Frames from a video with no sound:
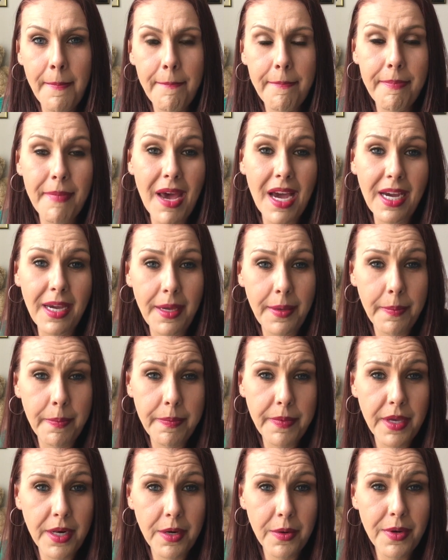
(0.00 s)
my,
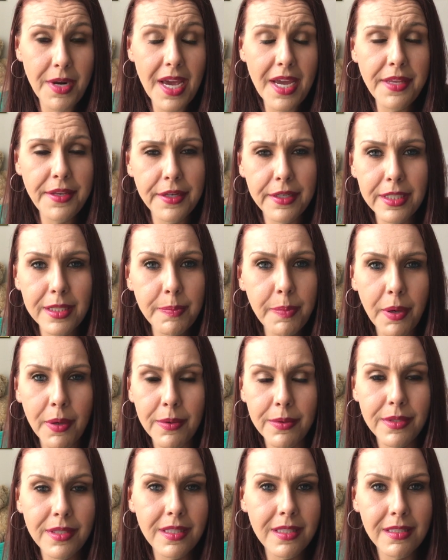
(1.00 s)
9 years
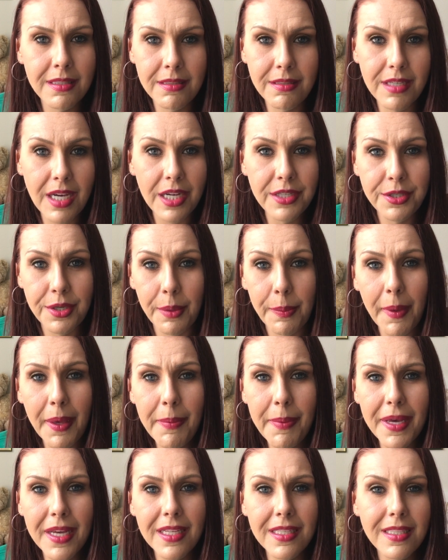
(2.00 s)
post gastric
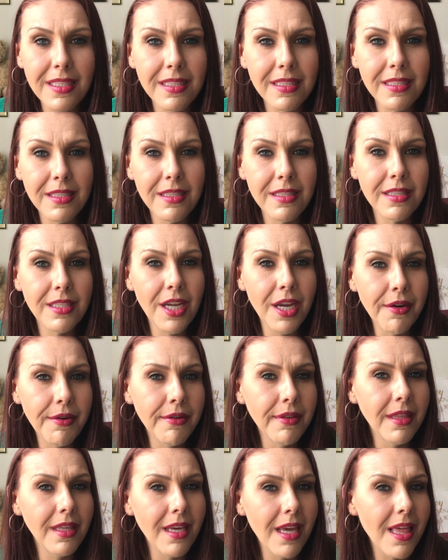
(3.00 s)
bypass,
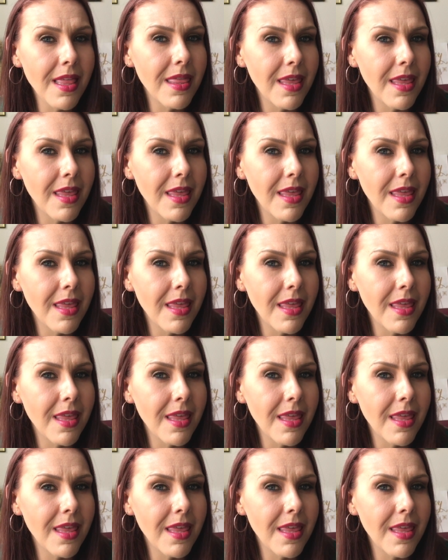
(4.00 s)
generally